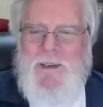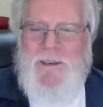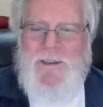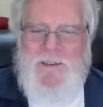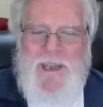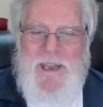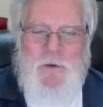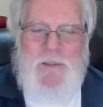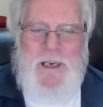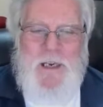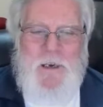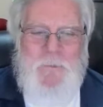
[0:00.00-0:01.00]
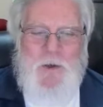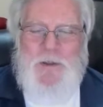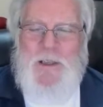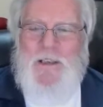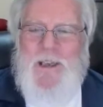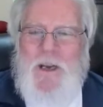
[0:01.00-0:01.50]
They don't take it
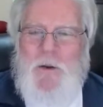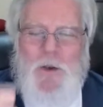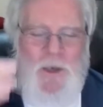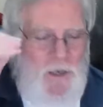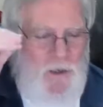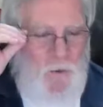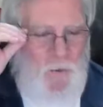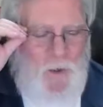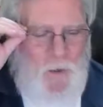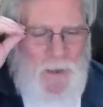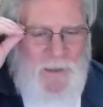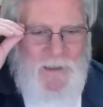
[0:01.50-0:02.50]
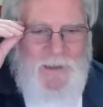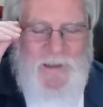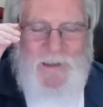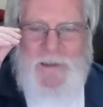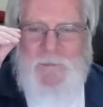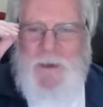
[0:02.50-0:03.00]
personally. They don't look at it and go, you know what?
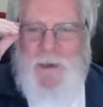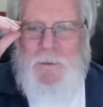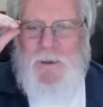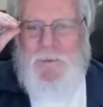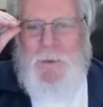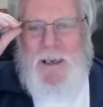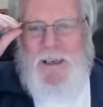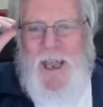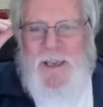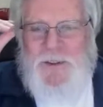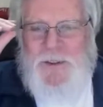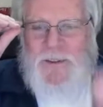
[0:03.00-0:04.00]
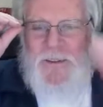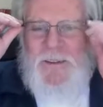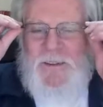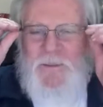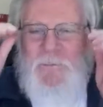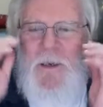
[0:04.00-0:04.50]
Maybe it's my
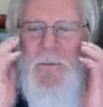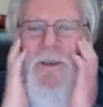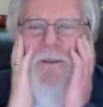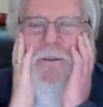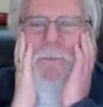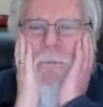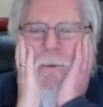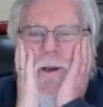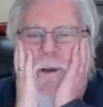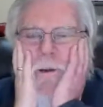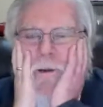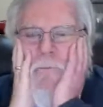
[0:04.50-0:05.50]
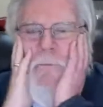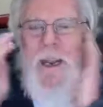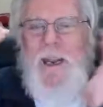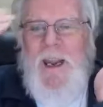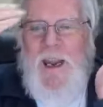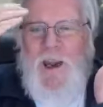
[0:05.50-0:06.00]
glasses. Maybe it's my beard, my
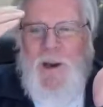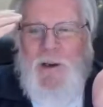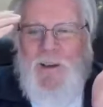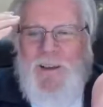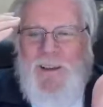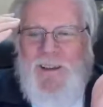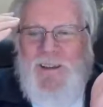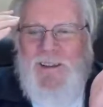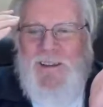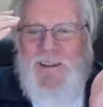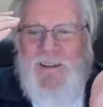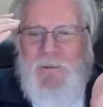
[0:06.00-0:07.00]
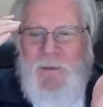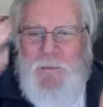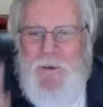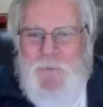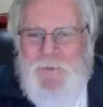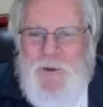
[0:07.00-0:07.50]
hair.
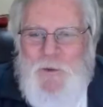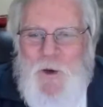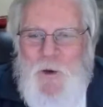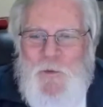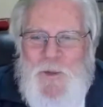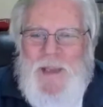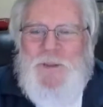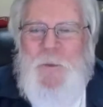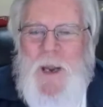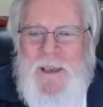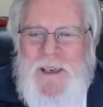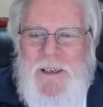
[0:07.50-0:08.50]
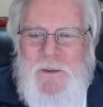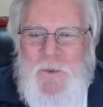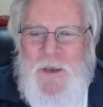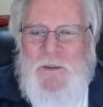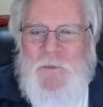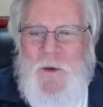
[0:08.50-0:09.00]
Maybe I'm too old. That's why they didn't
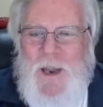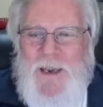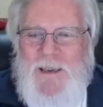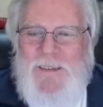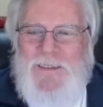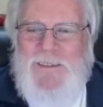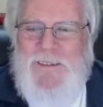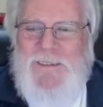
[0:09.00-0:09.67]
want the fries.